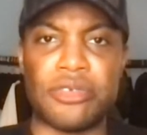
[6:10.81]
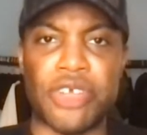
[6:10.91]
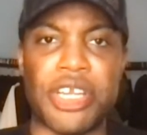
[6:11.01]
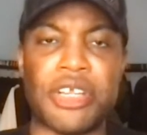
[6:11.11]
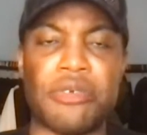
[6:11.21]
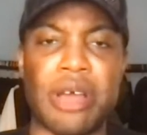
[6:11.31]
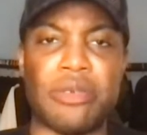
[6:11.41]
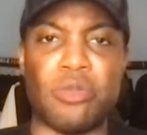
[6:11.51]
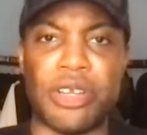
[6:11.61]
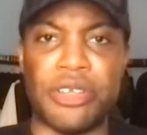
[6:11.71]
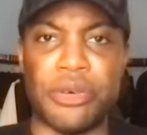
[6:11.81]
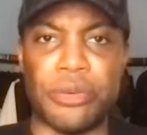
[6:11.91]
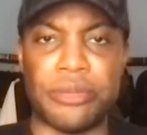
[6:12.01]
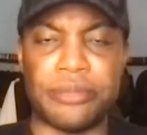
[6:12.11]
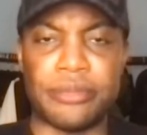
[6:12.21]
training ground,
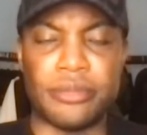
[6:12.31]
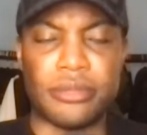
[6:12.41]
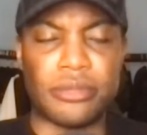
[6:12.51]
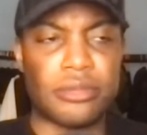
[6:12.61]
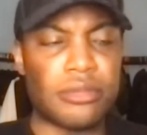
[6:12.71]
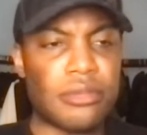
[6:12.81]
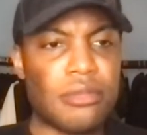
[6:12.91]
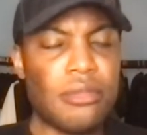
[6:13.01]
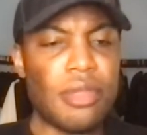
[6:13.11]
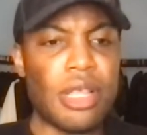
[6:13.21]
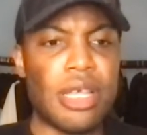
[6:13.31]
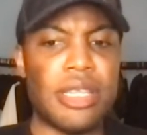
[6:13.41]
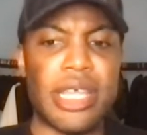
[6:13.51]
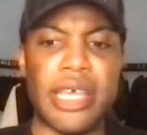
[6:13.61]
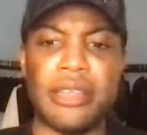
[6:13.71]
1-0.
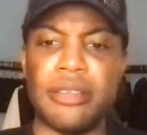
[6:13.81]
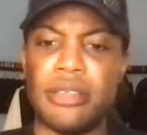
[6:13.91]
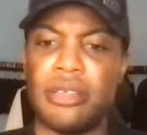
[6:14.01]
And then,